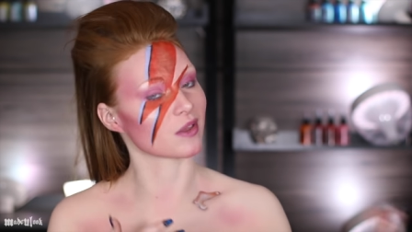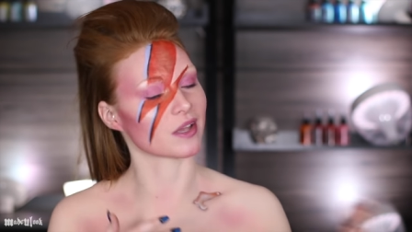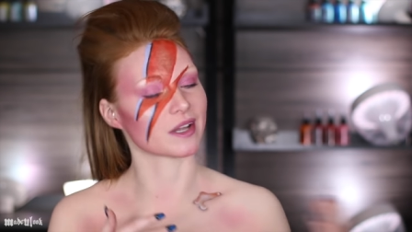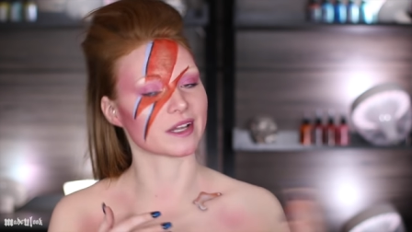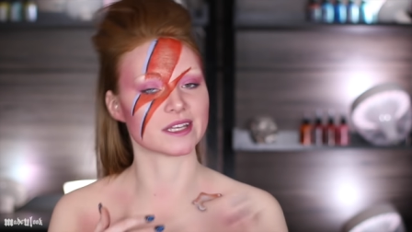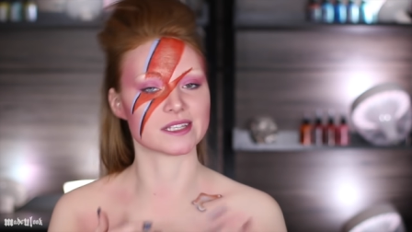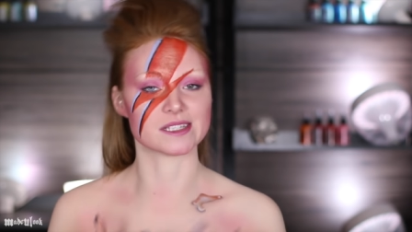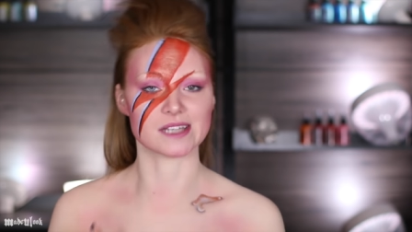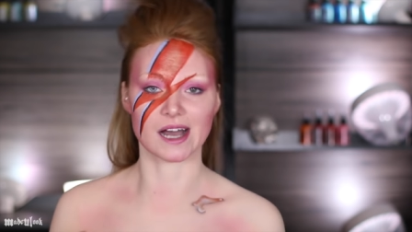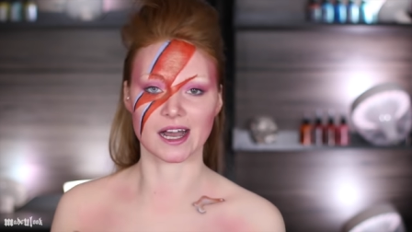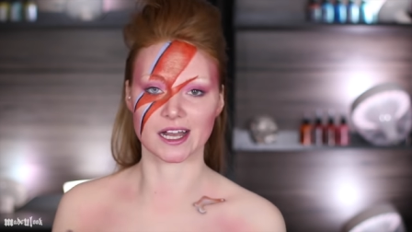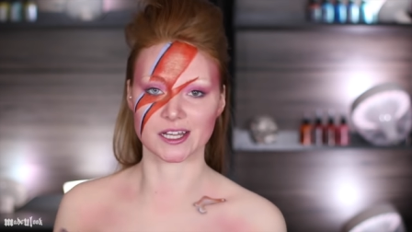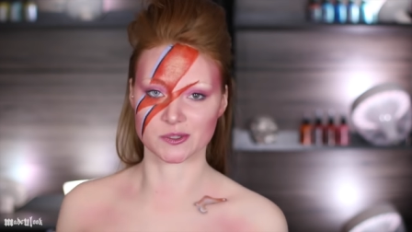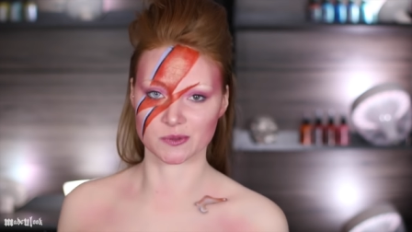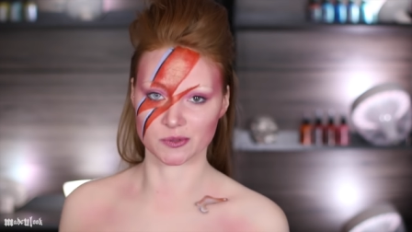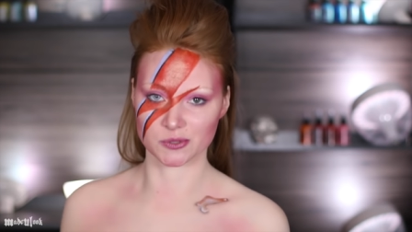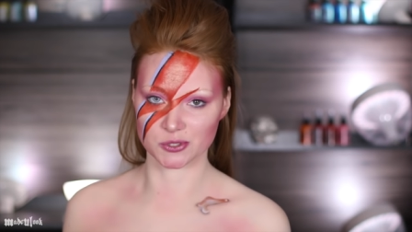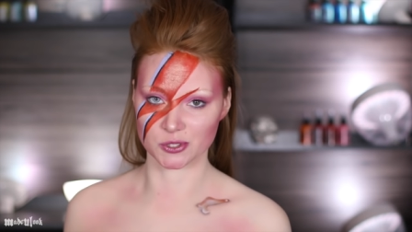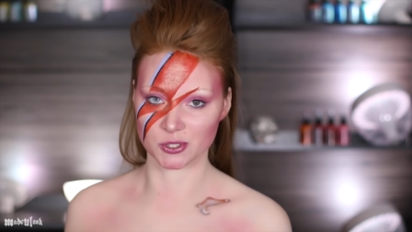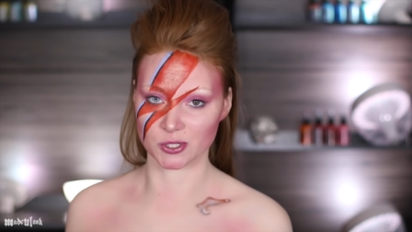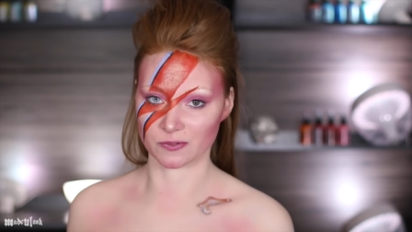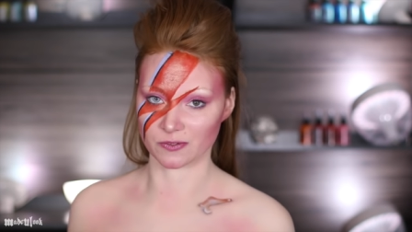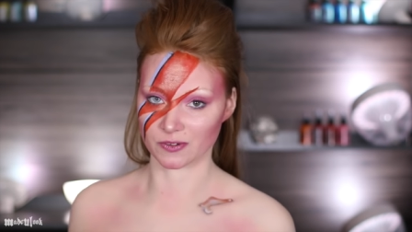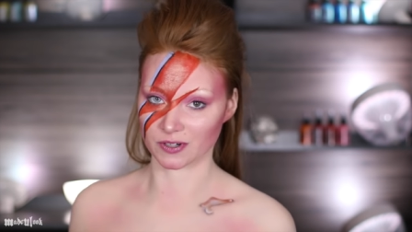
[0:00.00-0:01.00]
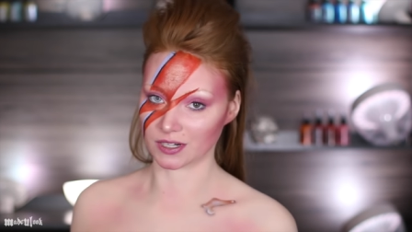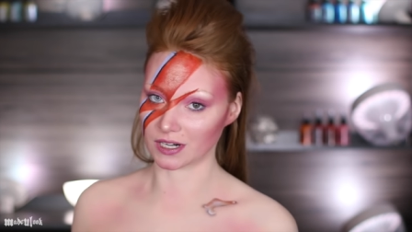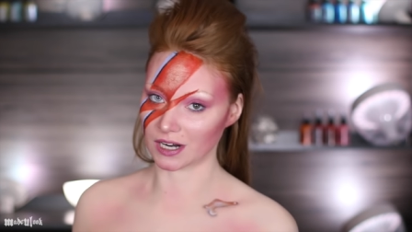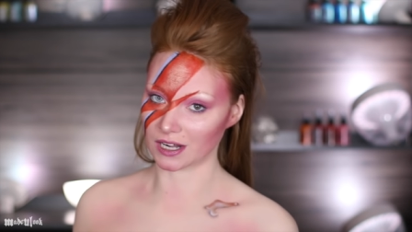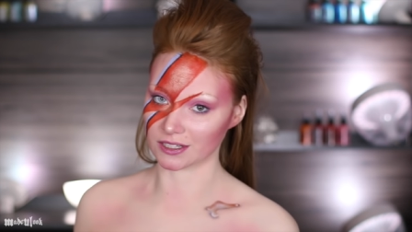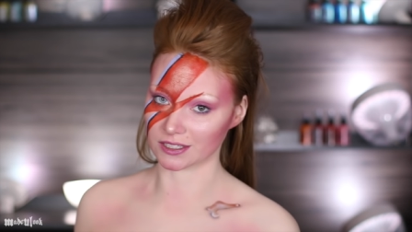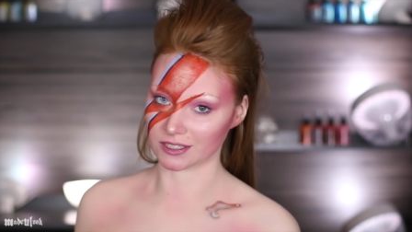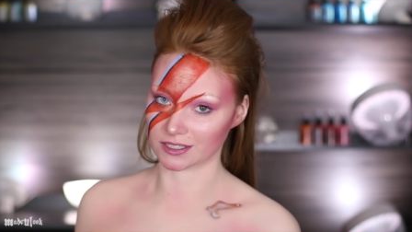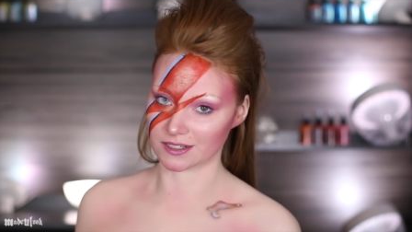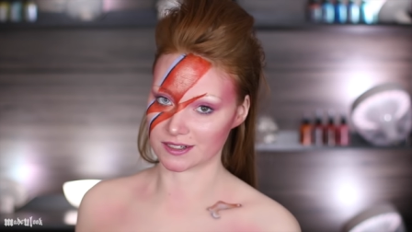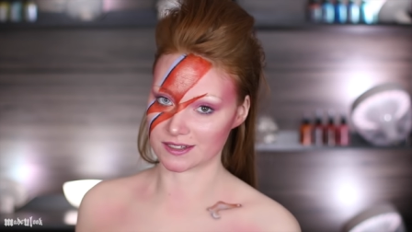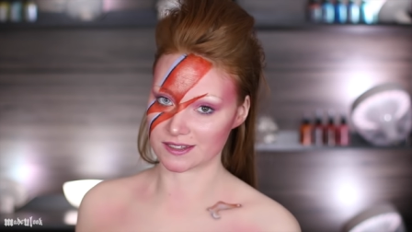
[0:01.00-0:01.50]
like his eyes were two different
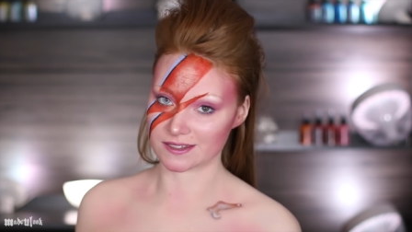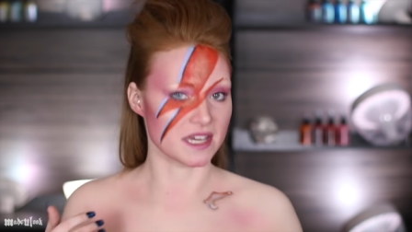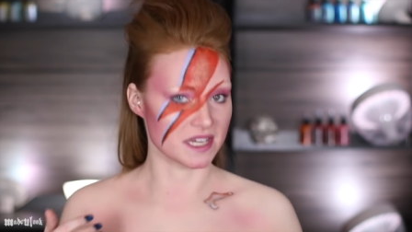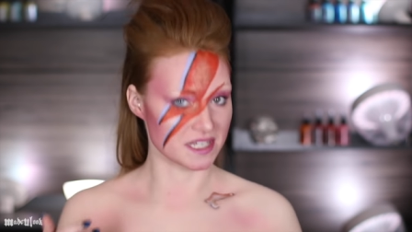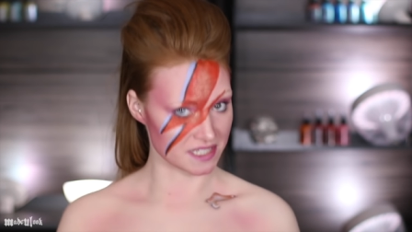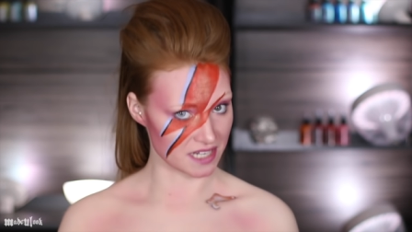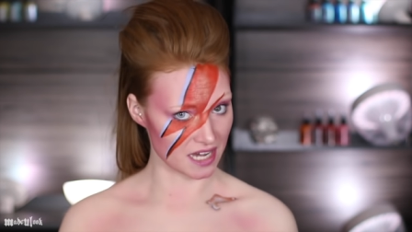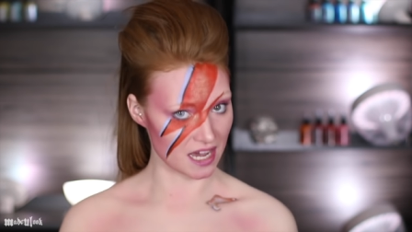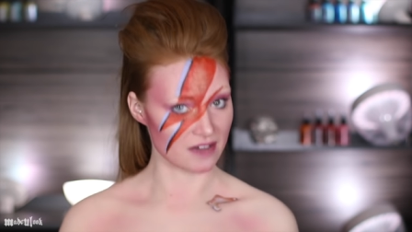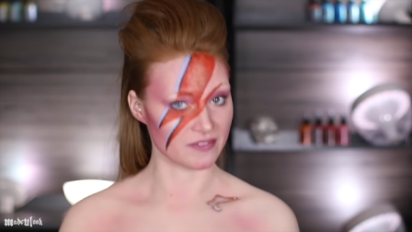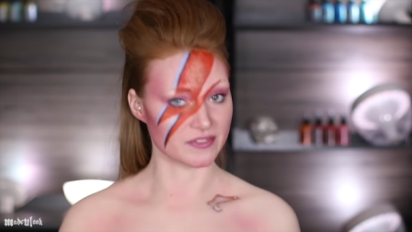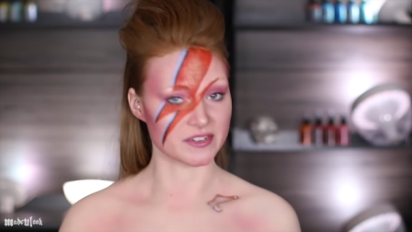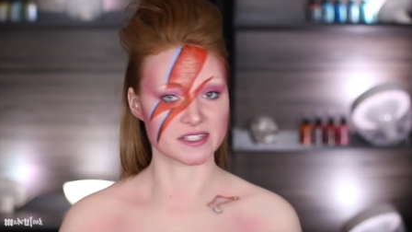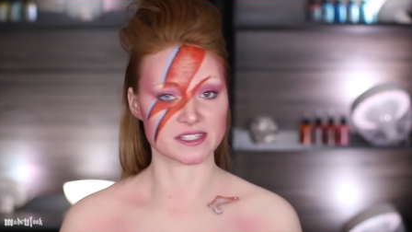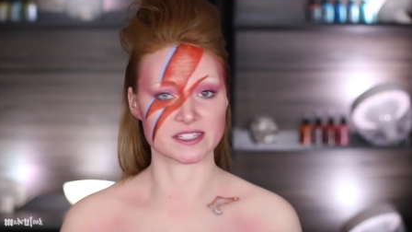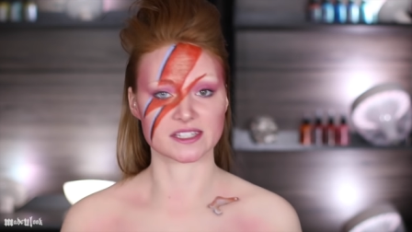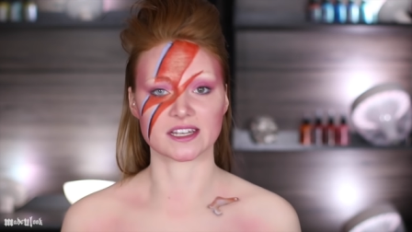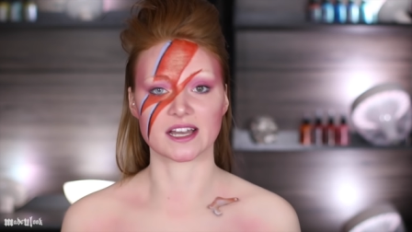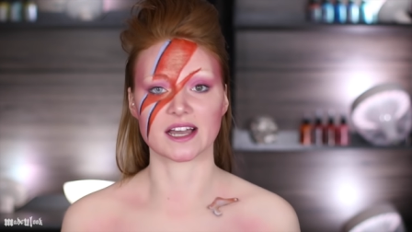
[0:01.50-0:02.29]
colors. And obviously